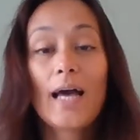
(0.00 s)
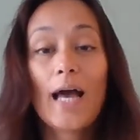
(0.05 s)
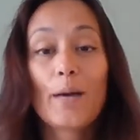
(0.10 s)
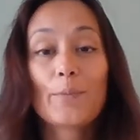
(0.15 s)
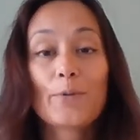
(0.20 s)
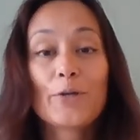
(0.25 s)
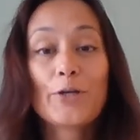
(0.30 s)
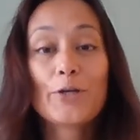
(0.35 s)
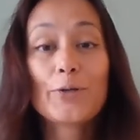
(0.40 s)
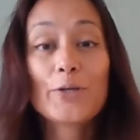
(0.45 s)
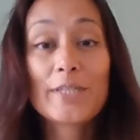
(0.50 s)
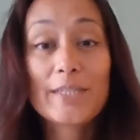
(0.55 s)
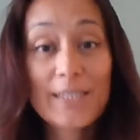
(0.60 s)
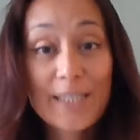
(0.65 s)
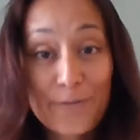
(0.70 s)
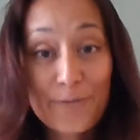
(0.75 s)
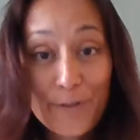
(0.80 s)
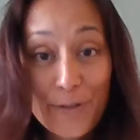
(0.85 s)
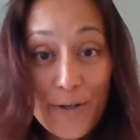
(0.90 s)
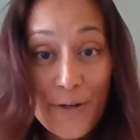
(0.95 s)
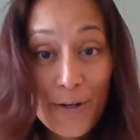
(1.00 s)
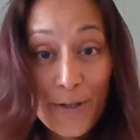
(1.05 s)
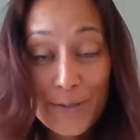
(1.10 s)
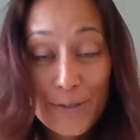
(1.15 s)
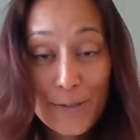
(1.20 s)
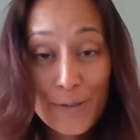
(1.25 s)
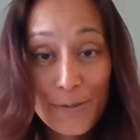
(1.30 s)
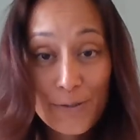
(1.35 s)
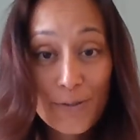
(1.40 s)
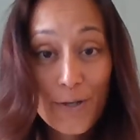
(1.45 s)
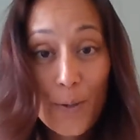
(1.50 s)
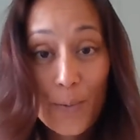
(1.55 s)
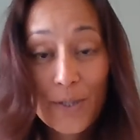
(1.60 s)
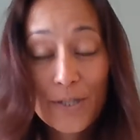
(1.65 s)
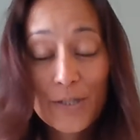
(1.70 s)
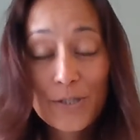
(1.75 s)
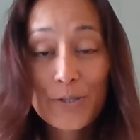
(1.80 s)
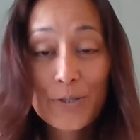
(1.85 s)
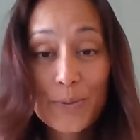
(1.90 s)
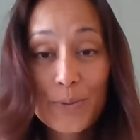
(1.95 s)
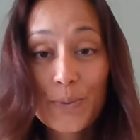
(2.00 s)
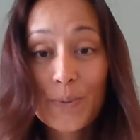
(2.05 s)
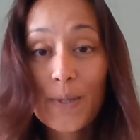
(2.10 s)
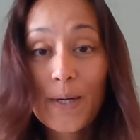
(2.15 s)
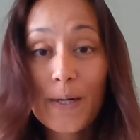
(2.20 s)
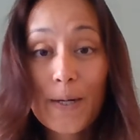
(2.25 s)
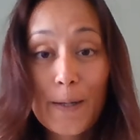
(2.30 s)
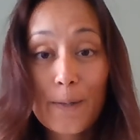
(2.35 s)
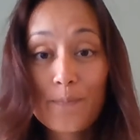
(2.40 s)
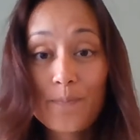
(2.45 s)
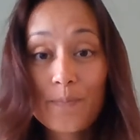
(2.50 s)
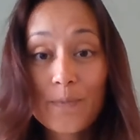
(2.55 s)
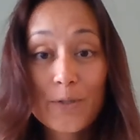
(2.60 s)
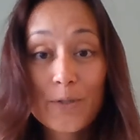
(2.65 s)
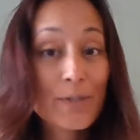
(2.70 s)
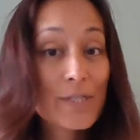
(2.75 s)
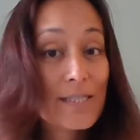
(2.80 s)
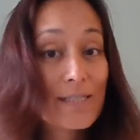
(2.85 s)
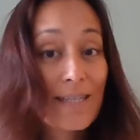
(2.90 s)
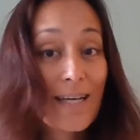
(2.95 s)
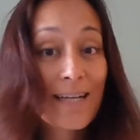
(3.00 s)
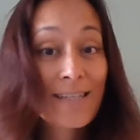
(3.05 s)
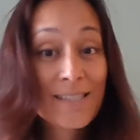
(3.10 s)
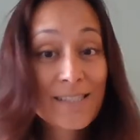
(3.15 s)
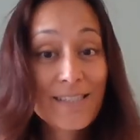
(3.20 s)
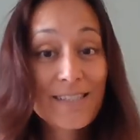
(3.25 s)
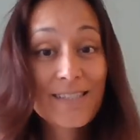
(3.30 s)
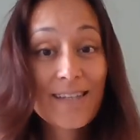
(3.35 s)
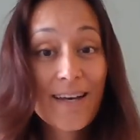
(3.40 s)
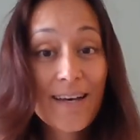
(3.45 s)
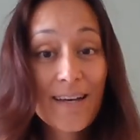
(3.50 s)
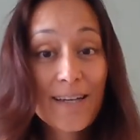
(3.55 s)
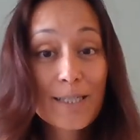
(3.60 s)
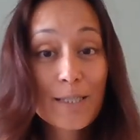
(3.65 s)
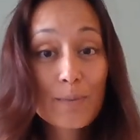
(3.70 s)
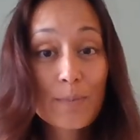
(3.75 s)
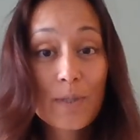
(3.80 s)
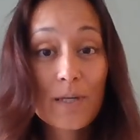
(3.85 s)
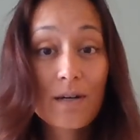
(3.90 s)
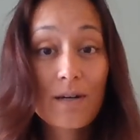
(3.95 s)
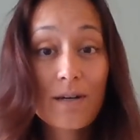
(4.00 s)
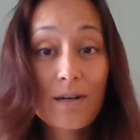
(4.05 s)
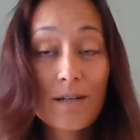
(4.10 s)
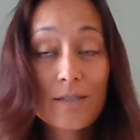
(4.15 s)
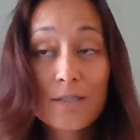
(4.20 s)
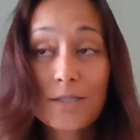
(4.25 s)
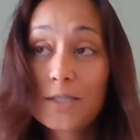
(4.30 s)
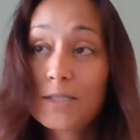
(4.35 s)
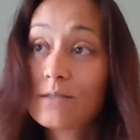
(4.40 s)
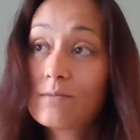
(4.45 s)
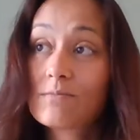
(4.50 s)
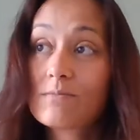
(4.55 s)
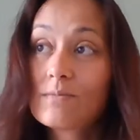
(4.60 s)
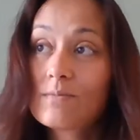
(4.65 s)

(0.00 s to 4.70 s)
I'm curious if you're going to do this exercise because,